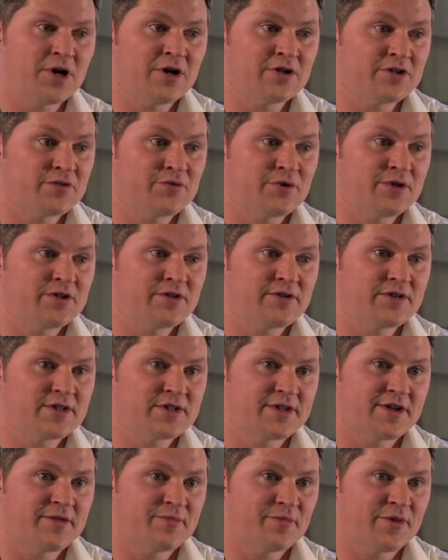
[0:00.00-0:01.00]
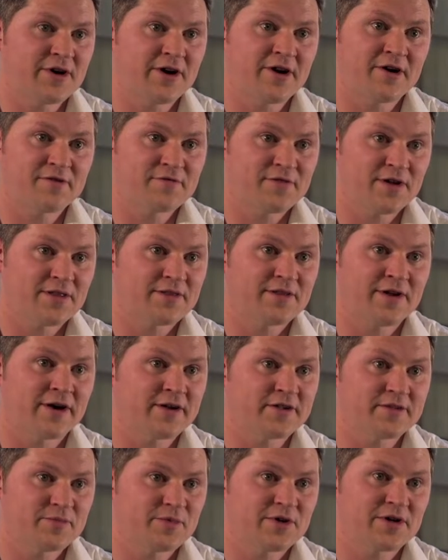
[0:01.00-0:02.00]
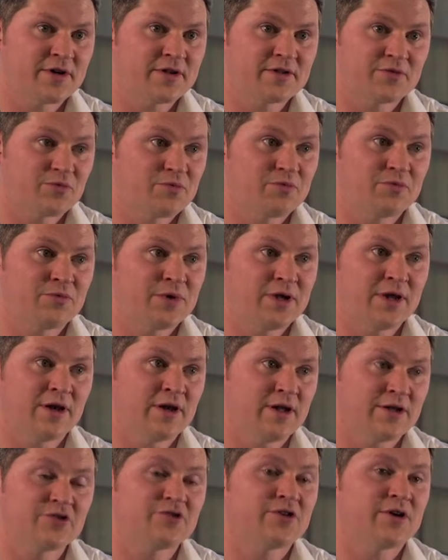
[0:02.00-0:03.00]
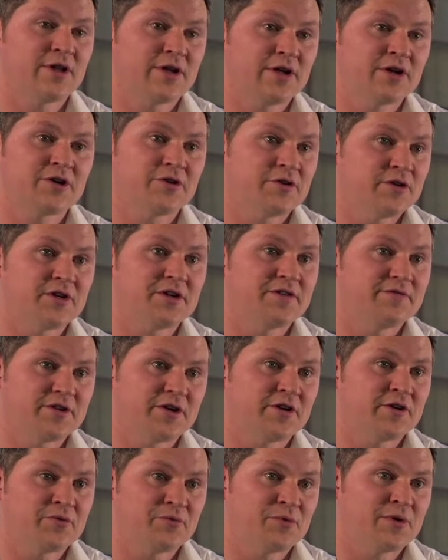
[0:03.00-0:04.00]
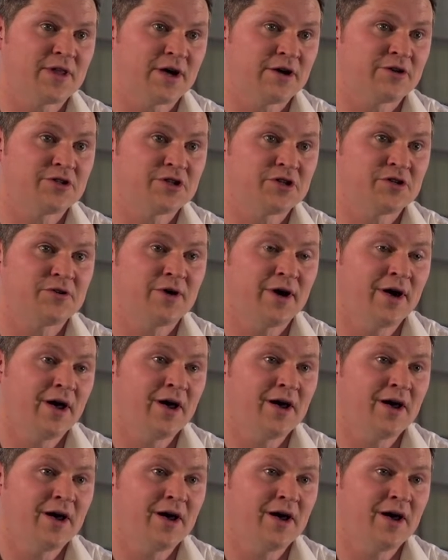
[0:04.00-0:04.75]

I just want to extend my heartfelt thanks, because we literally couldn't have done it without you,